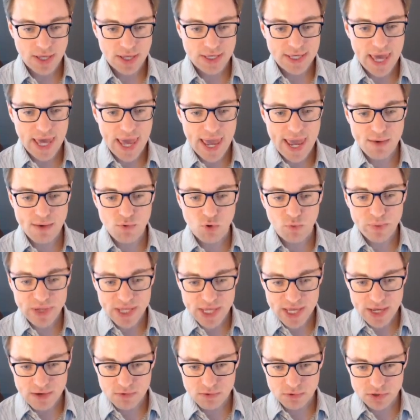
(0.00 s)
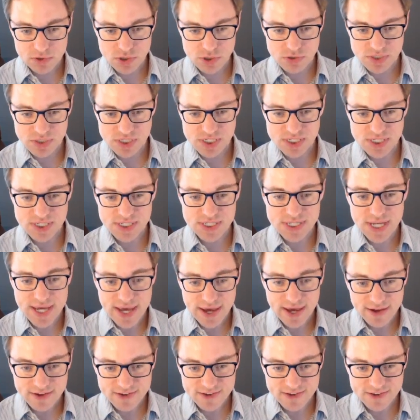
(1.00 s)
k will be equal to
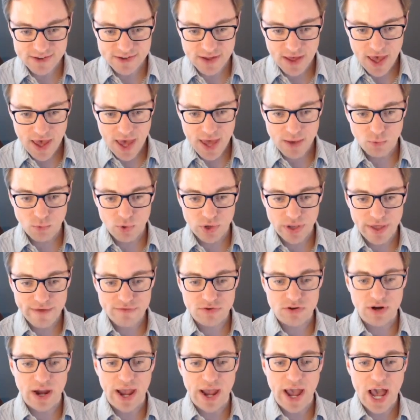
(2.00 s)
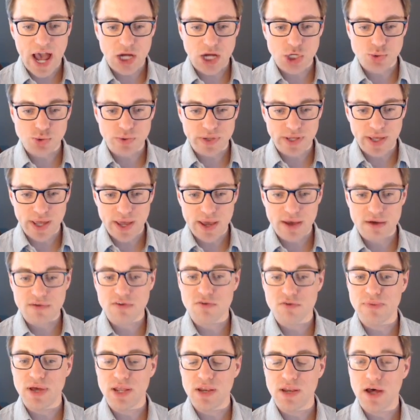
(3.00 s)
6, and we'll never actually
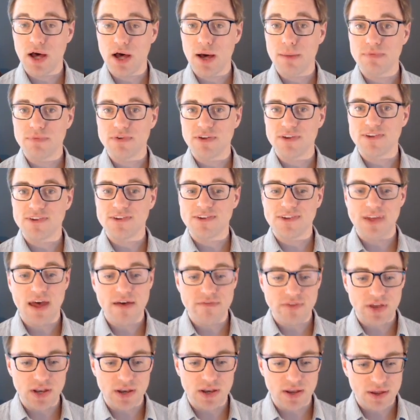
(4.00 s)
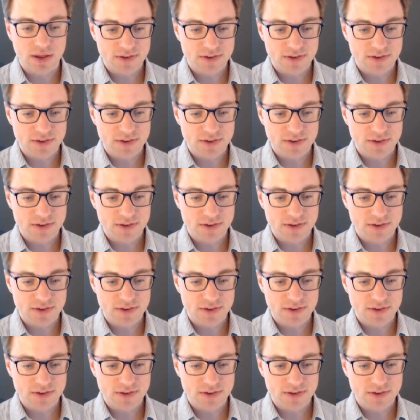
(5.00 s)
increment up to 7.